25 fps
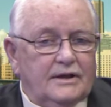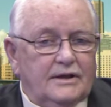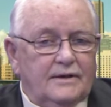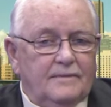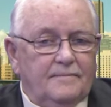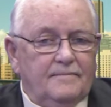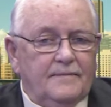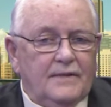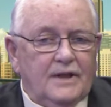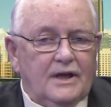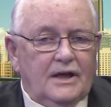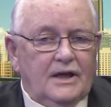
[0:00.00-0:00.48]

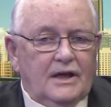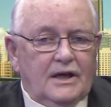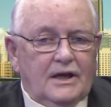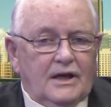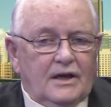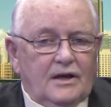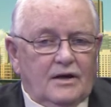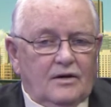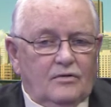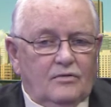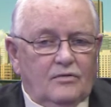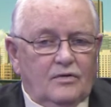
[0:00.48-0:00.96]
um,
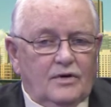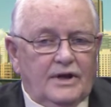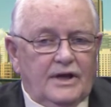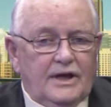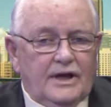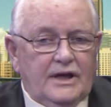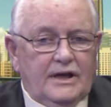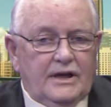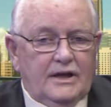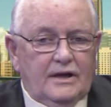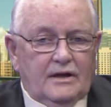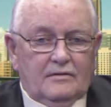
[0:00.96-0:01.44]

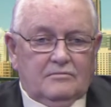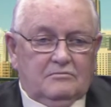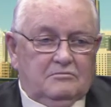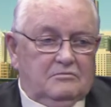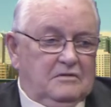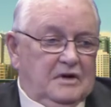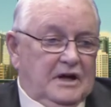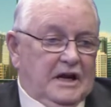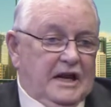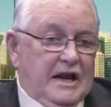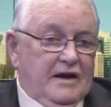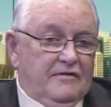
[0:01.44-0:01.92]
we
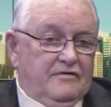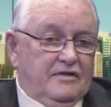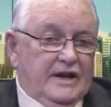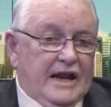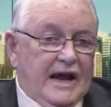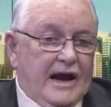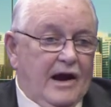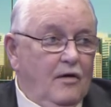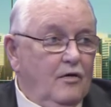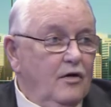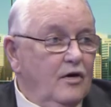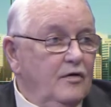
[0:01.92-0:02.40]
have an
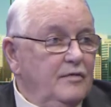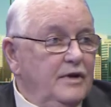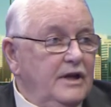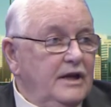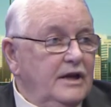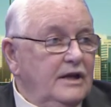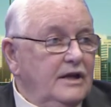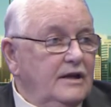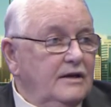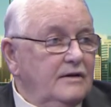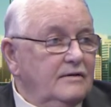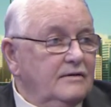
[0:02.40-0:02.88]
hour
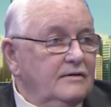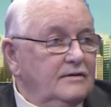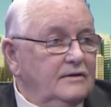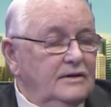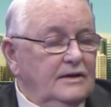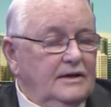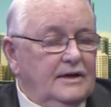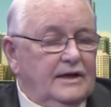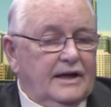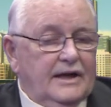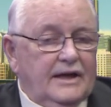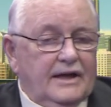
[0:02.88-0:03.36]
meeting
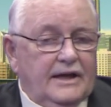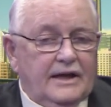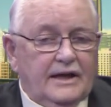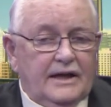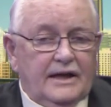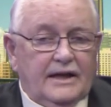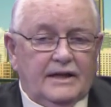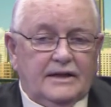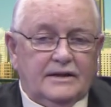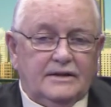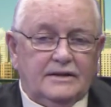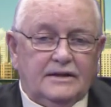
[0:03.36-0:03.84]

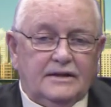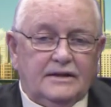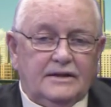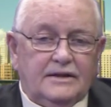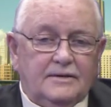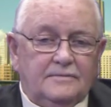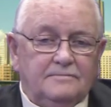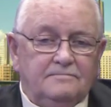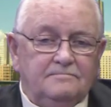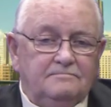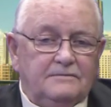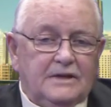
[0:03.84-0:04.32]
and
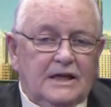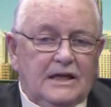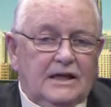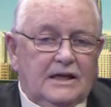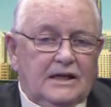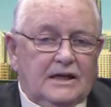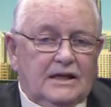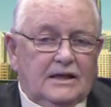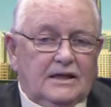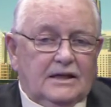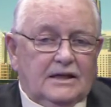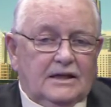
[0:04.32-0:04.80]
um,
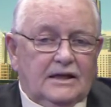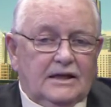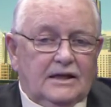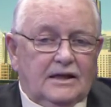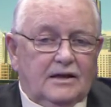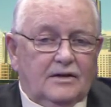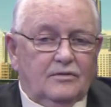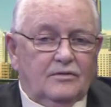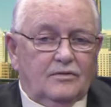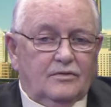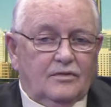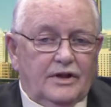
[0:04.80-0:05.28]

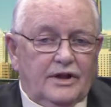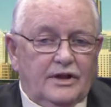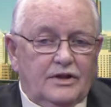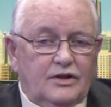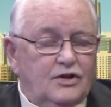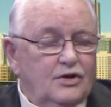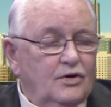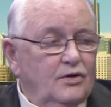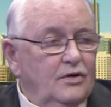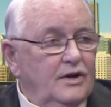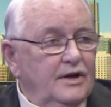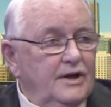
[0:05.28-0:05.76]
uh,
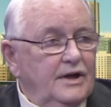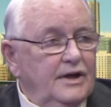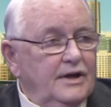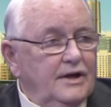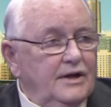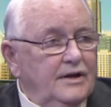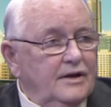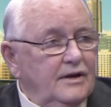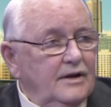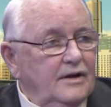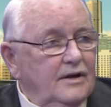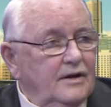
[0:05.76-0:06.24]

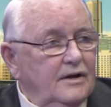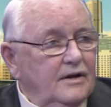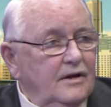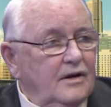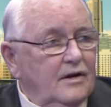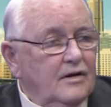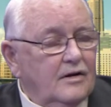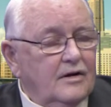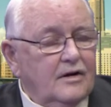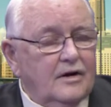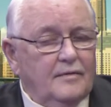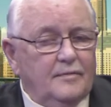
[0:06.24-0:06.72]
enjoy
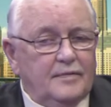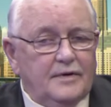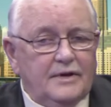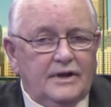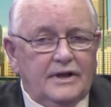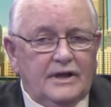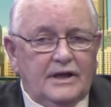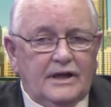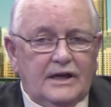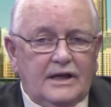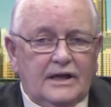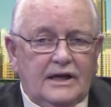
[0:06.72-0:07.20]
our
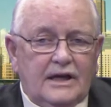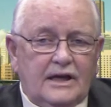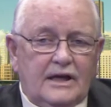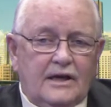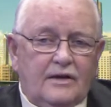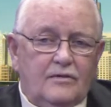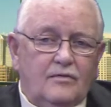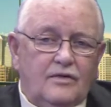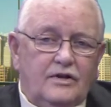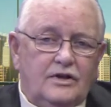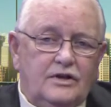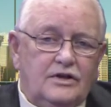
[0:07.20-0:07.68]
company.
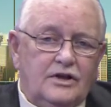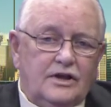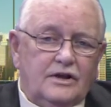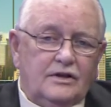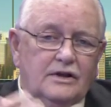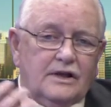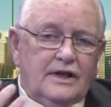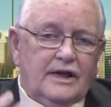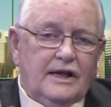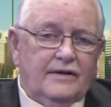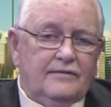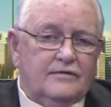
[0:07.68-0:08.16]
And we
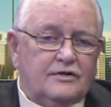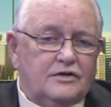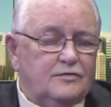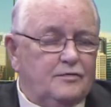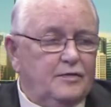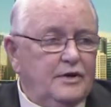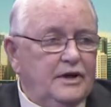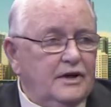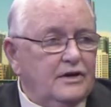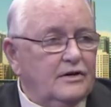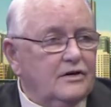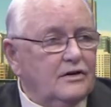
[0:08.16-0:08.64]
generally have a
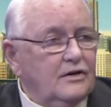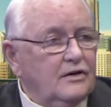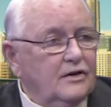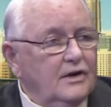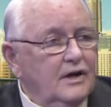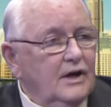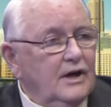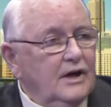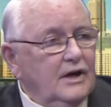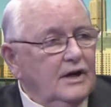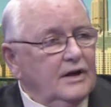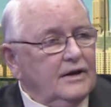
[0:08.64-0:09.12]
speaker
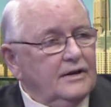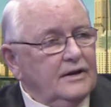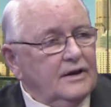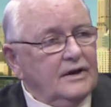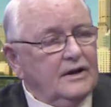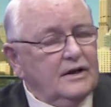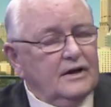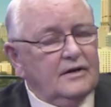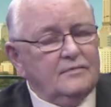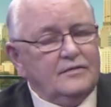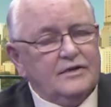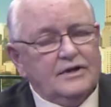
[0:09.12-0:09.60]

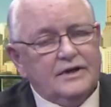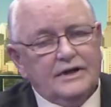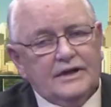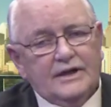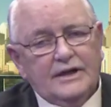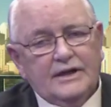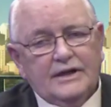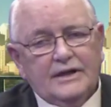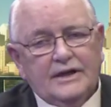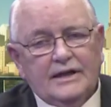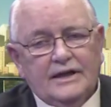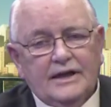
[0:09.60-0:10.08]
that comes
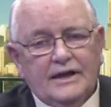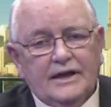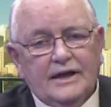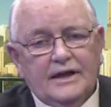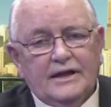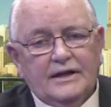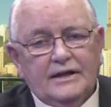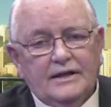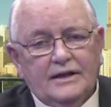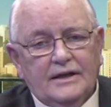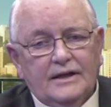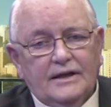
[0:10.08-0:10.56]
in
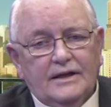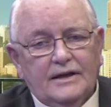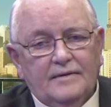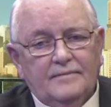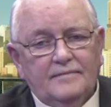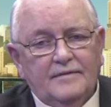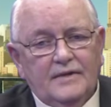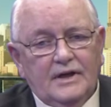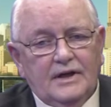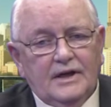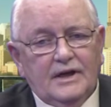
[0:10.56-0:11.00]
and. Uh,